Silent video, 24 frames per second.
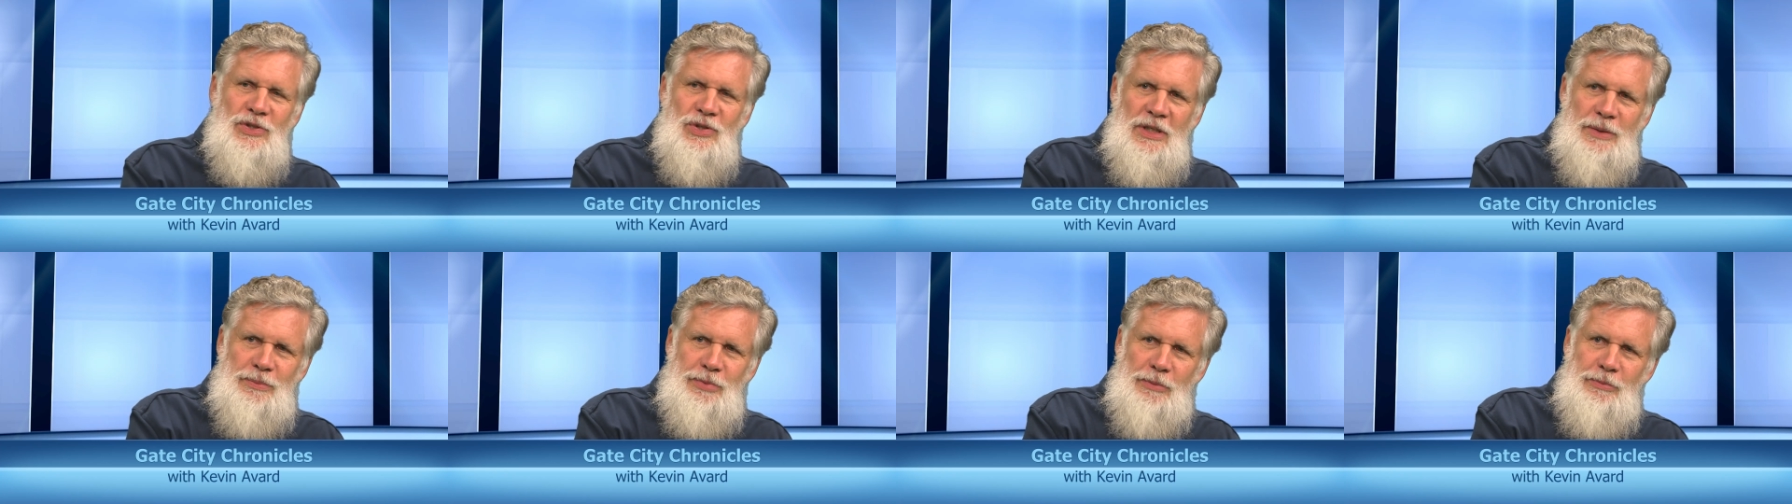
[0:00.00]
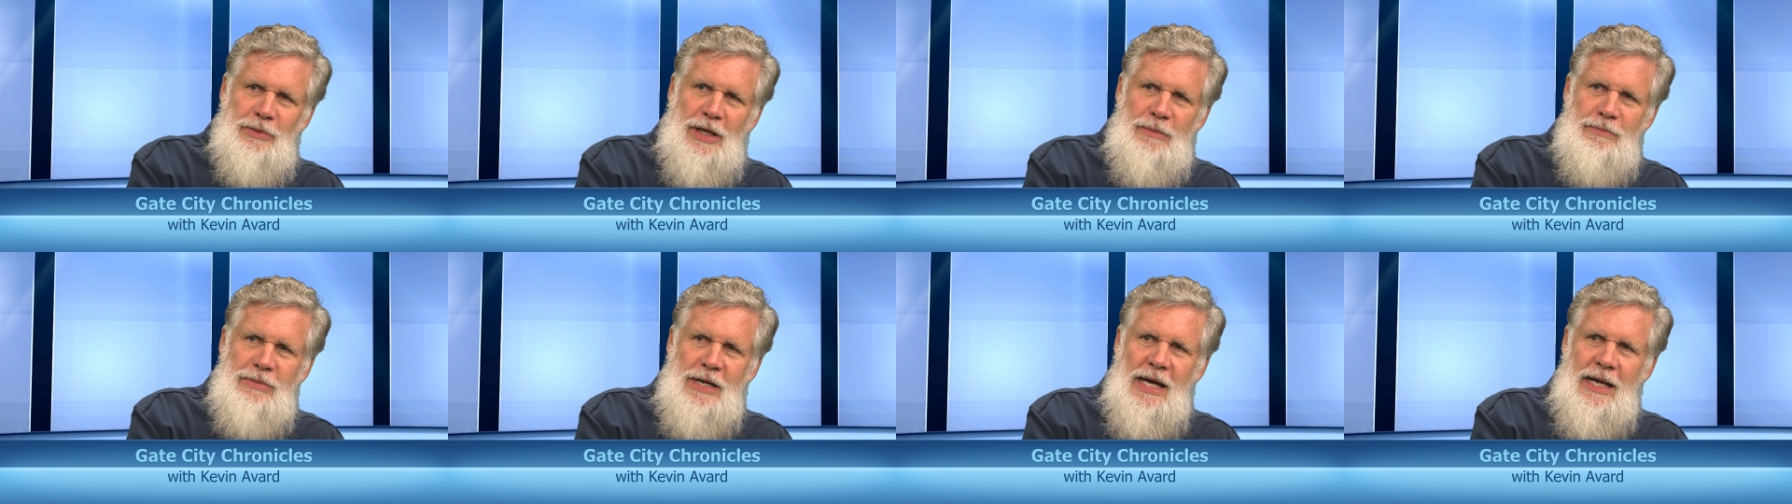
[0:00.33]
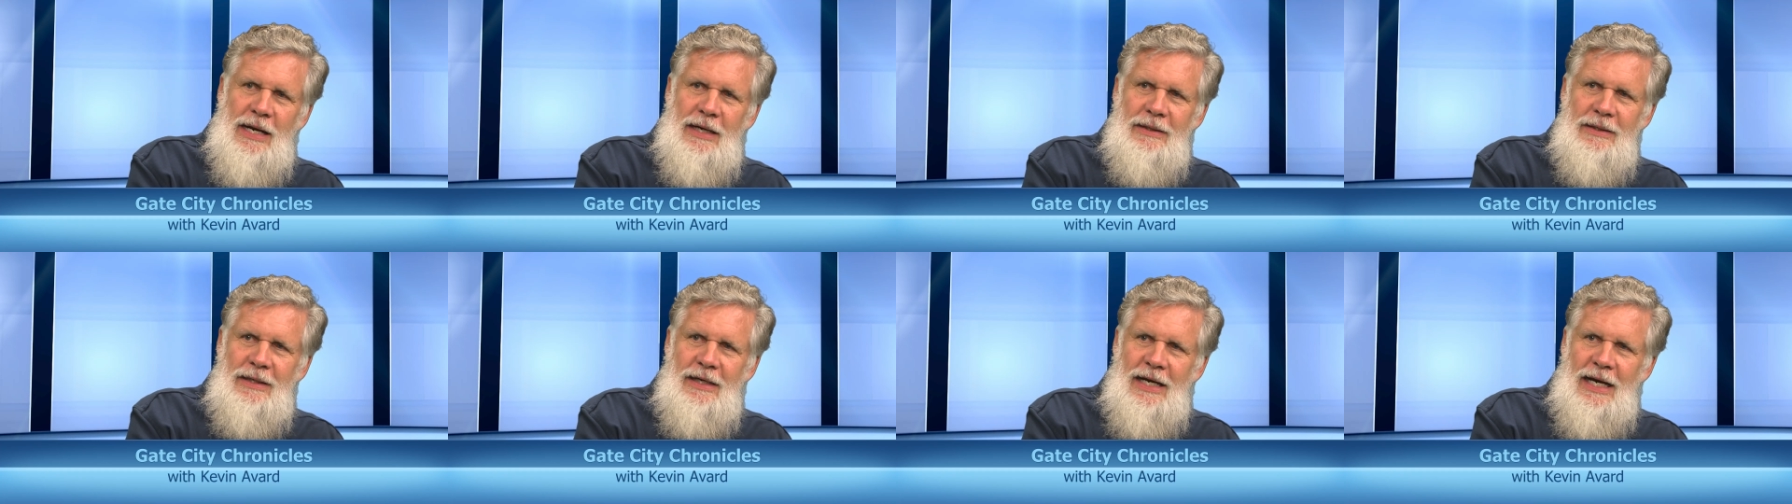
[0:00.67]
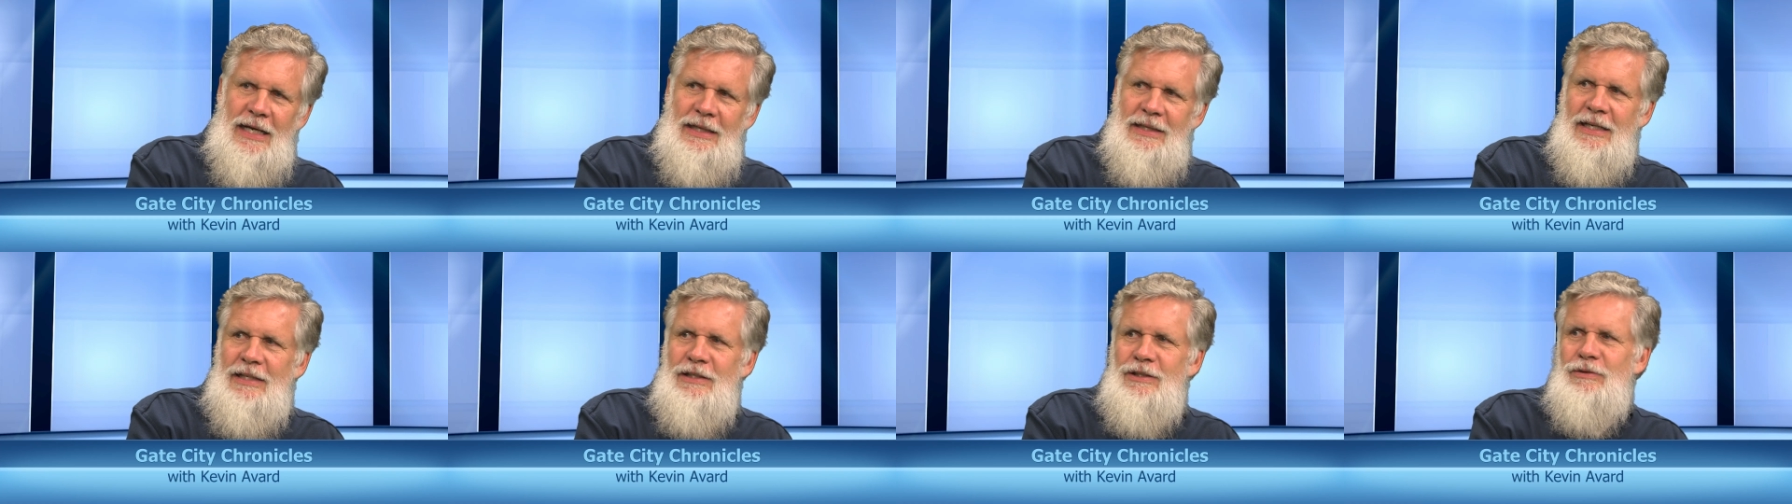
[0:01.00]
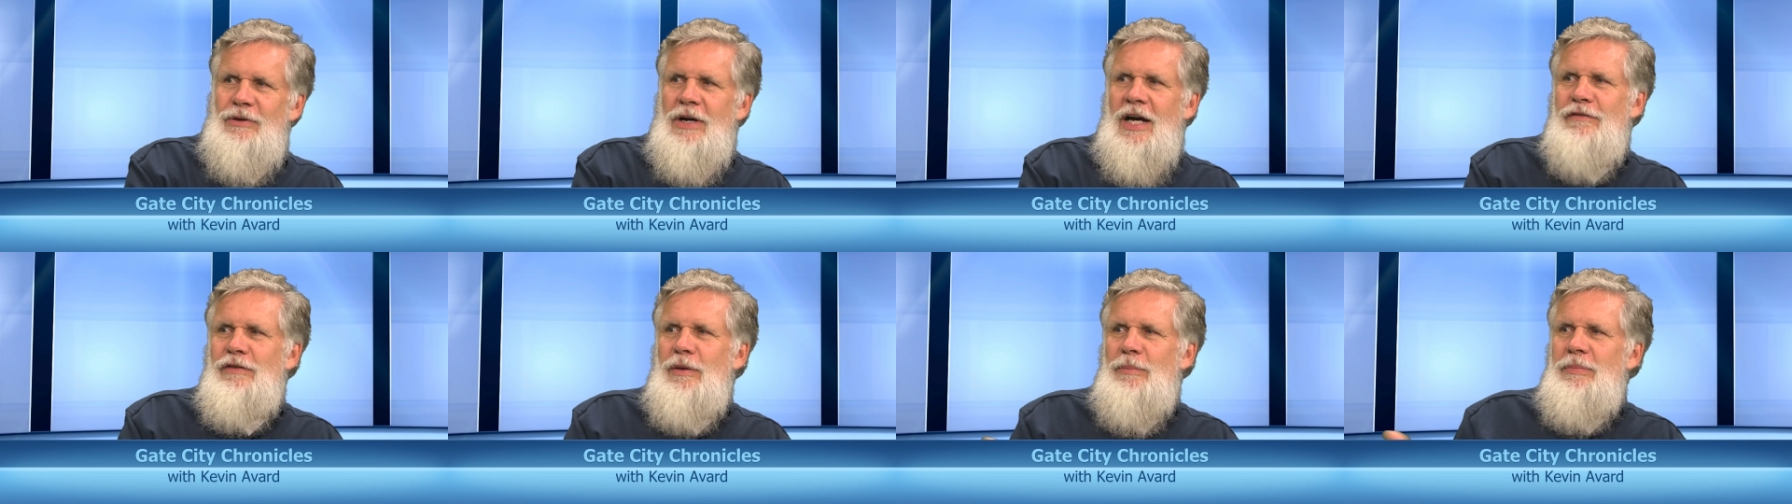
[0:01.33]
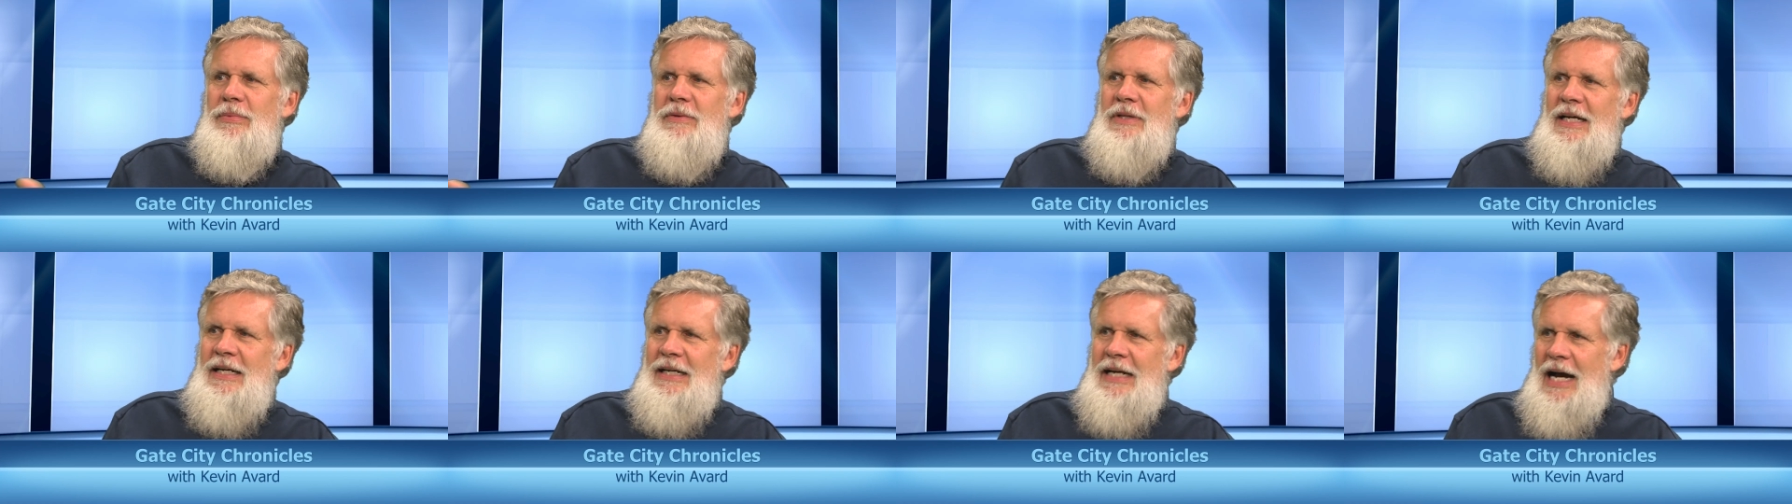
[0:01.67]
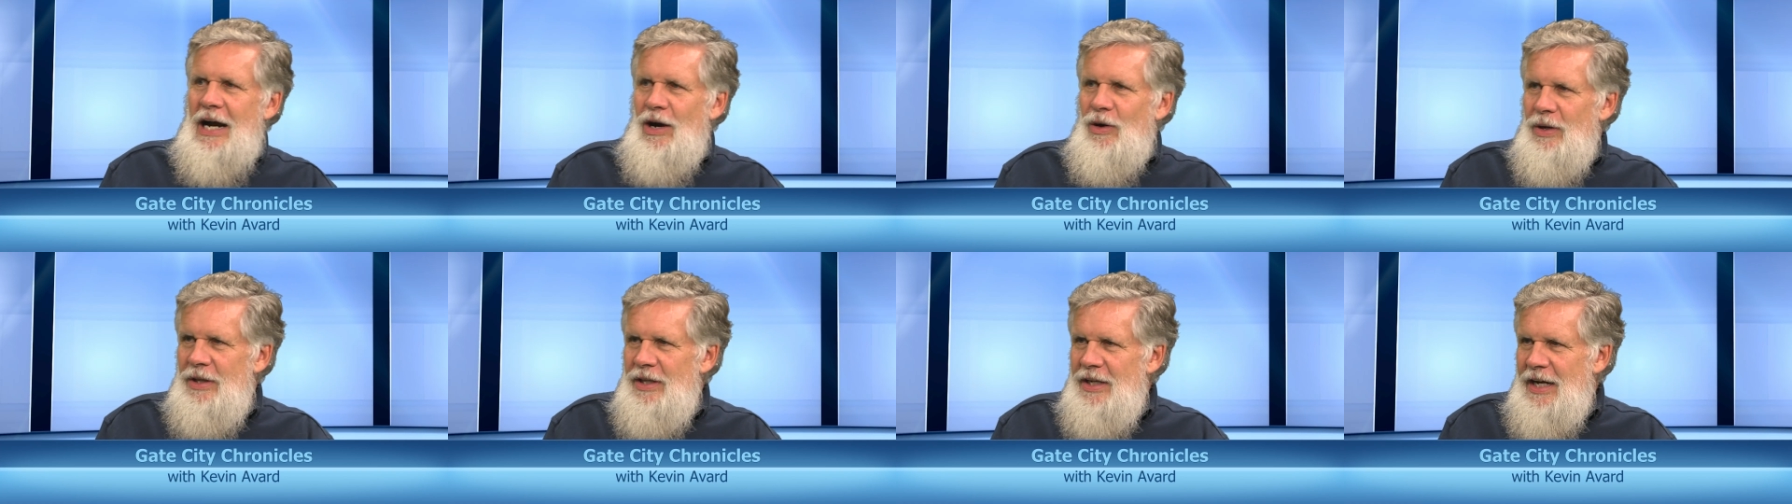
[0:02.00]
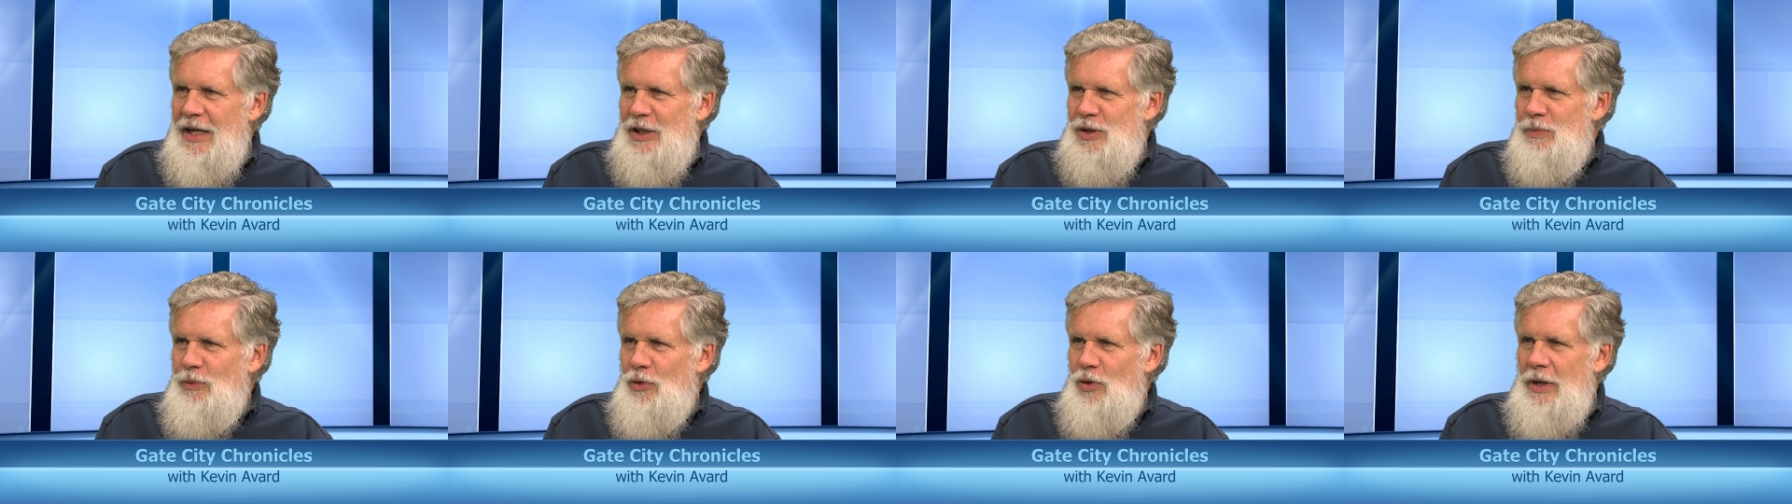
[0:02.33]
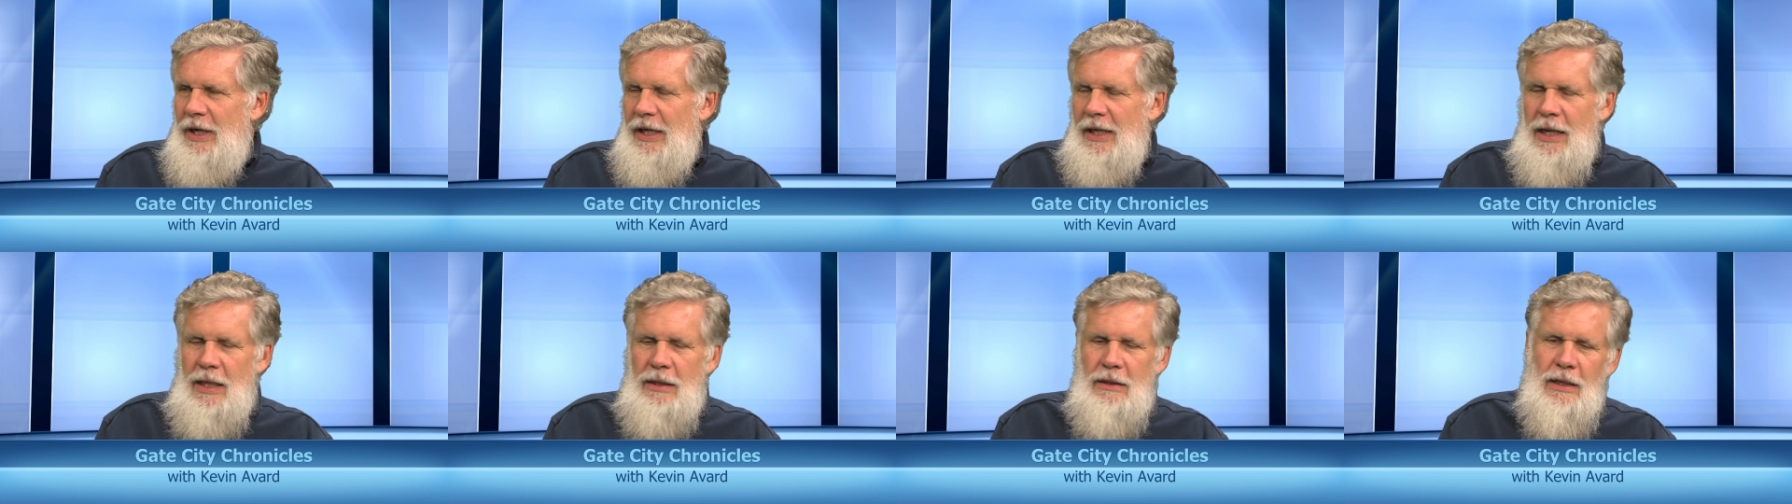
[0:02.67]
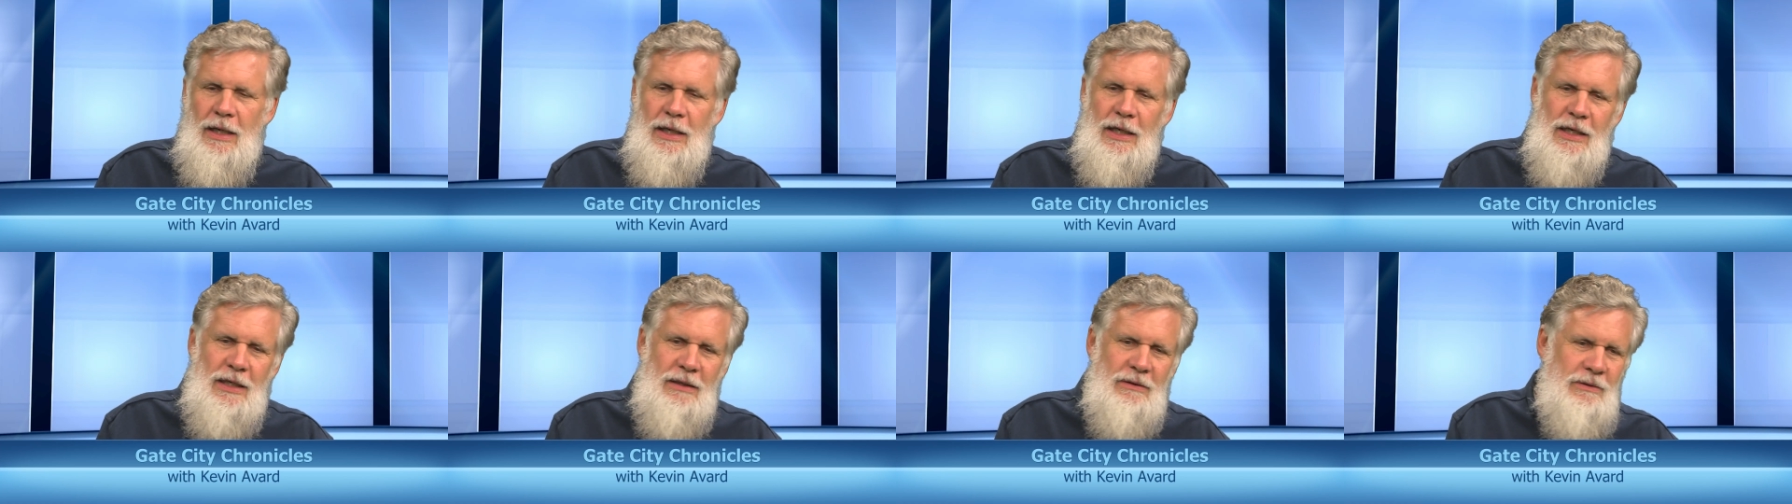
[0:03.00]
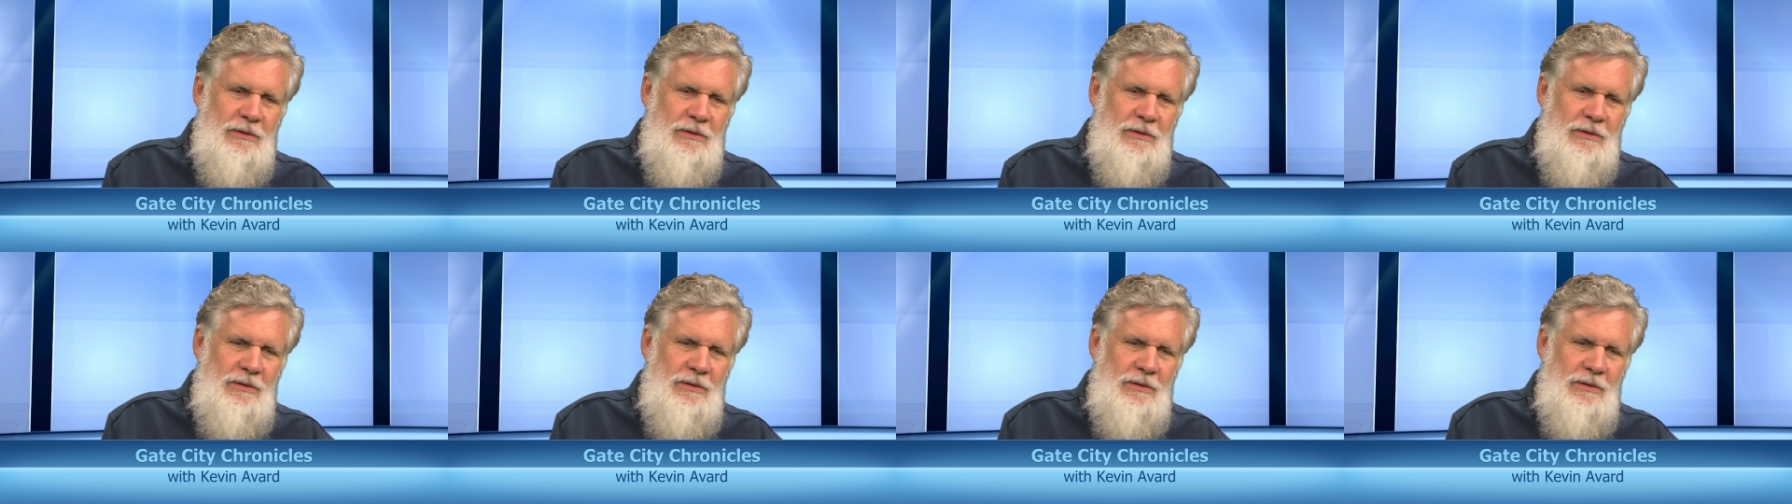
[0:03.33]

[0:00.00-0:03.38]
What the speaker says: sleep in my bed at night, and then drive up an hour the next morning. I thought,